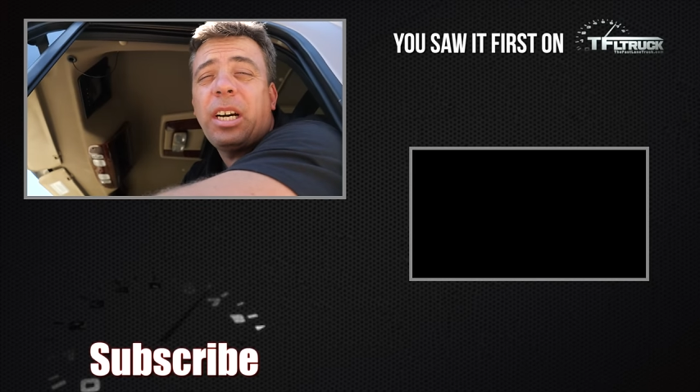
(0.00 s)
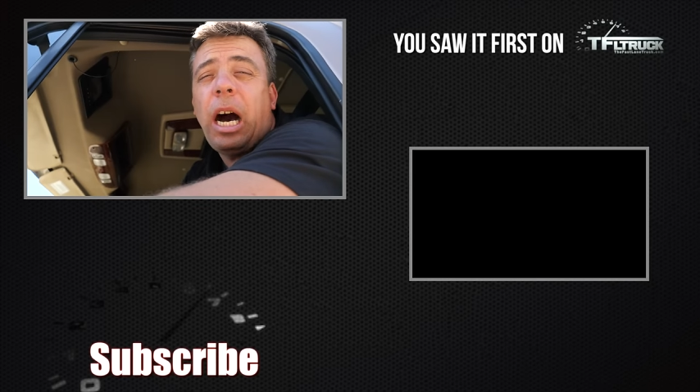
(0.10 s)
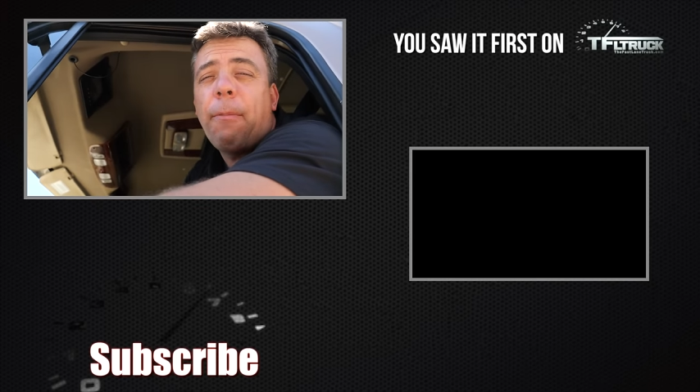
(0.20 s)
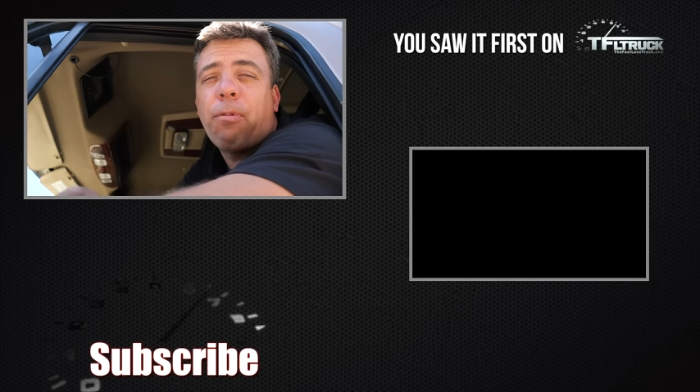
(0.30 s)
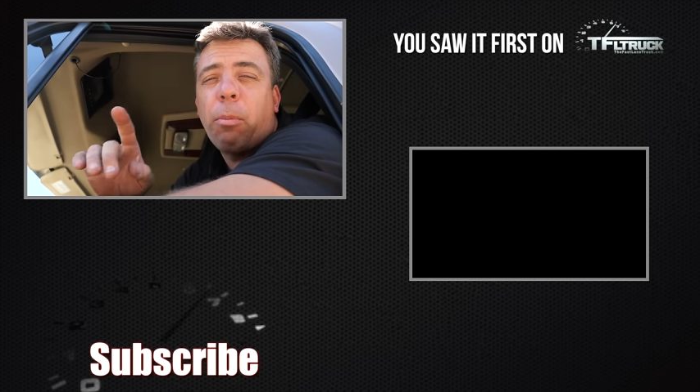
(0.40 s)

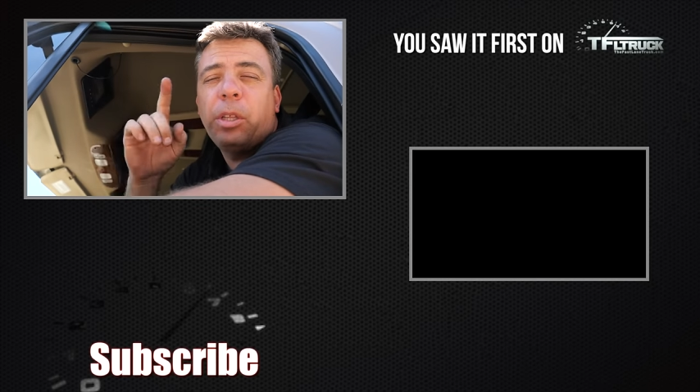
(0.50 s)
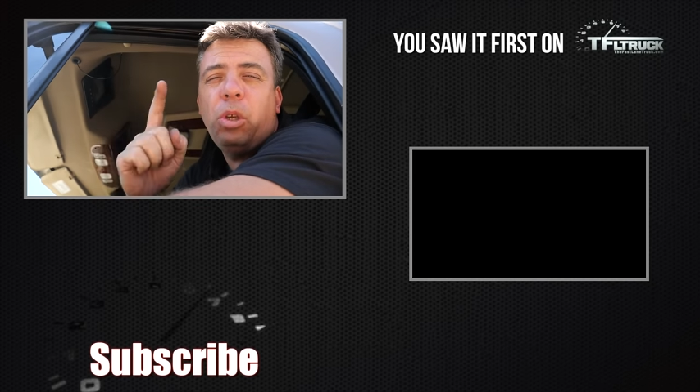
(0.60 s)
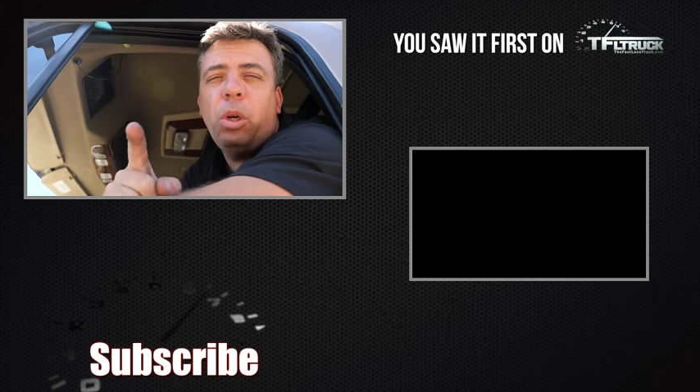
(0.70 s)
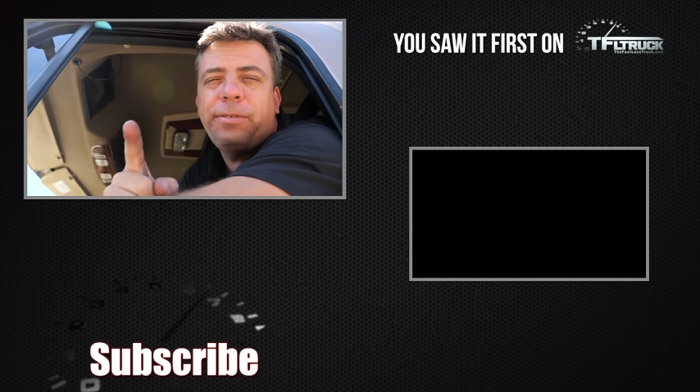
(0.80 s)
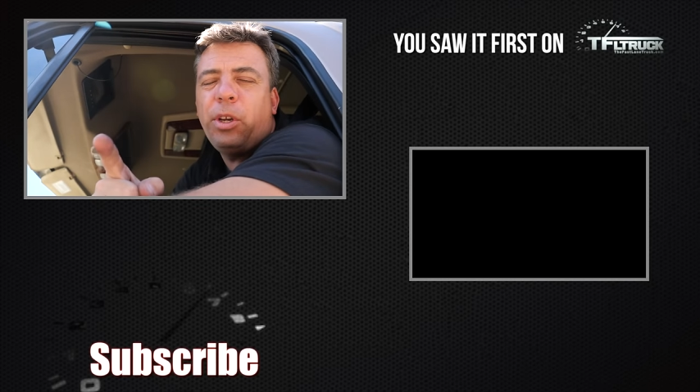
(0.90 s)
com for my
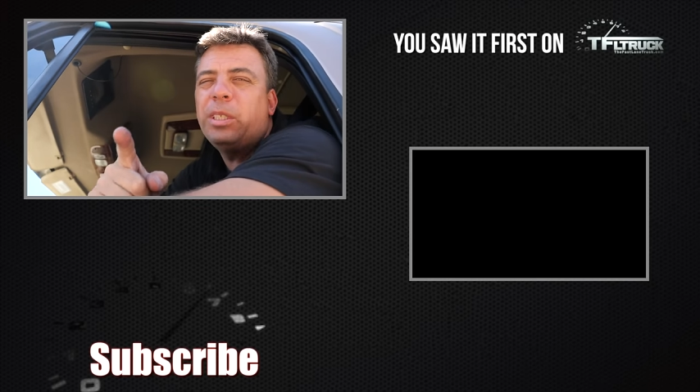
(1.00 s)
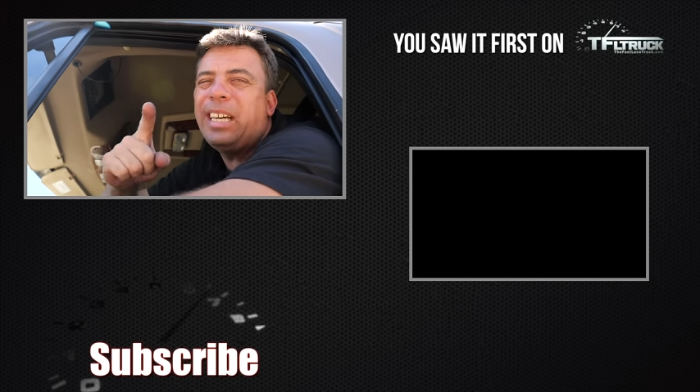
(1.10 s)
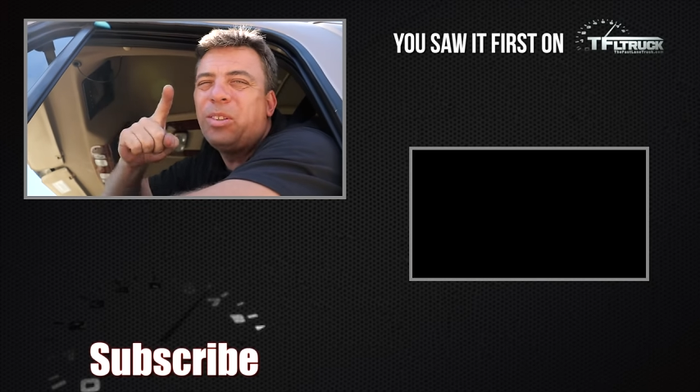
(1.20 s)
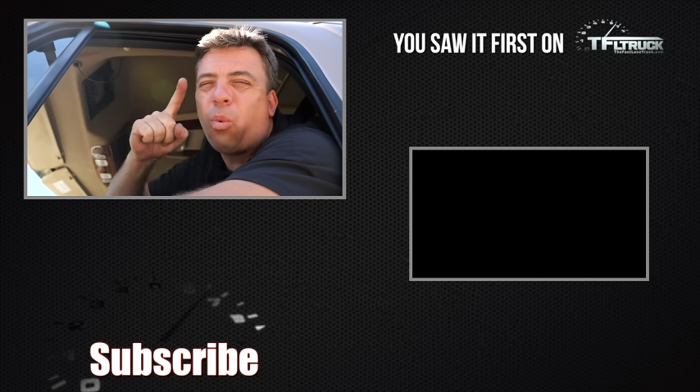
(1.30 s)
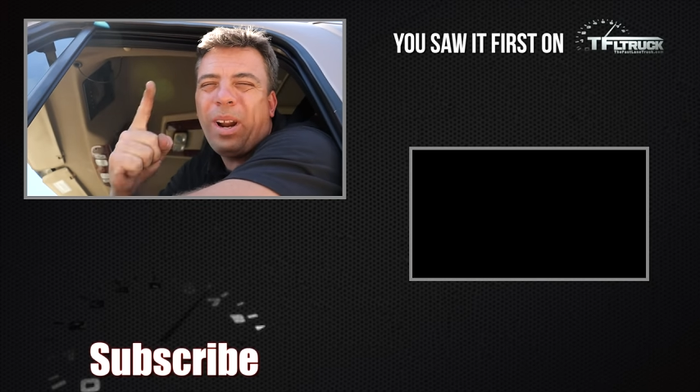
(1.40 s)
news, views,
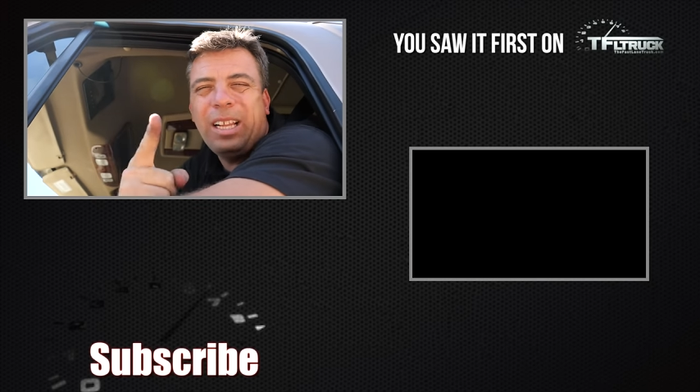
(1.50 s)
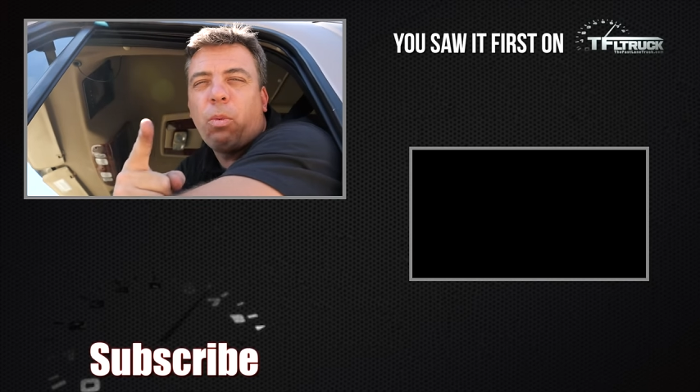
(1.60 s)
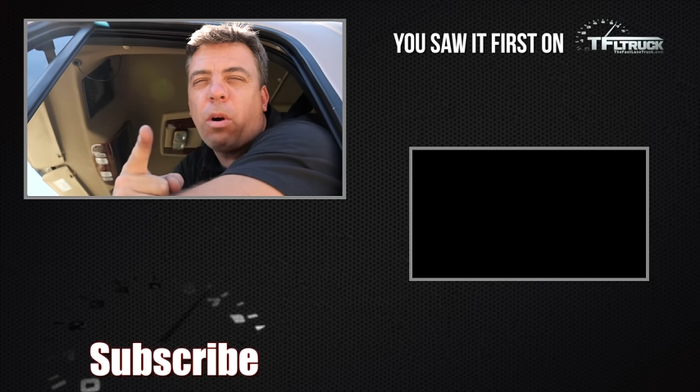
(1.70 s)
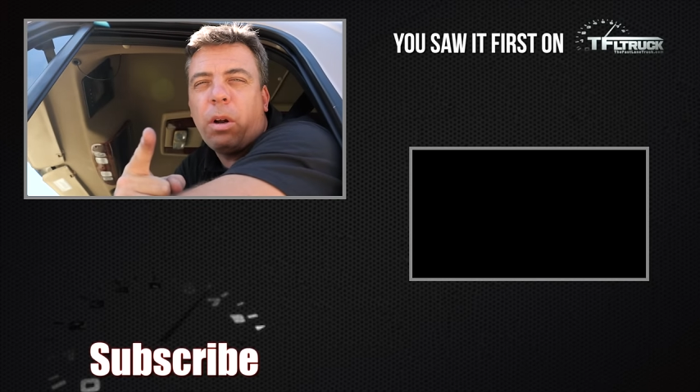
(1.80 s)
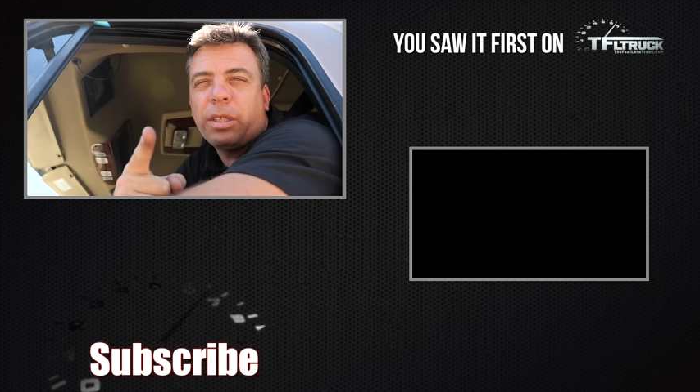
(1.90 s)
and real
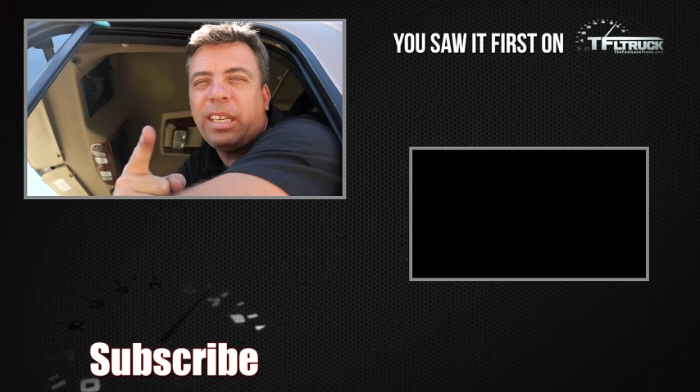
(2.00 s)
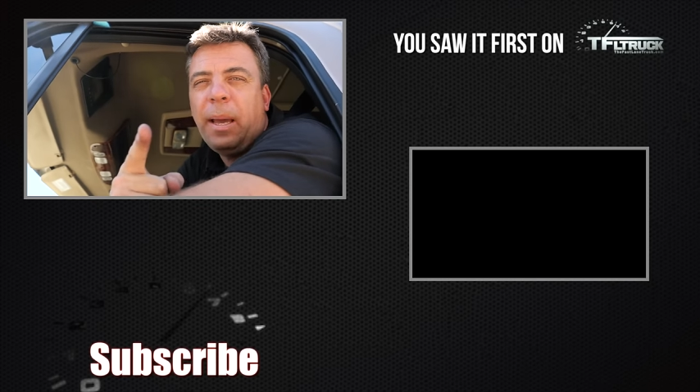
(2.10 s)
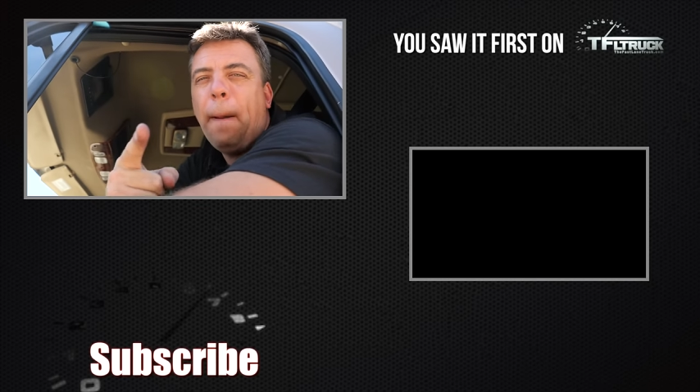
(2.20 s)
world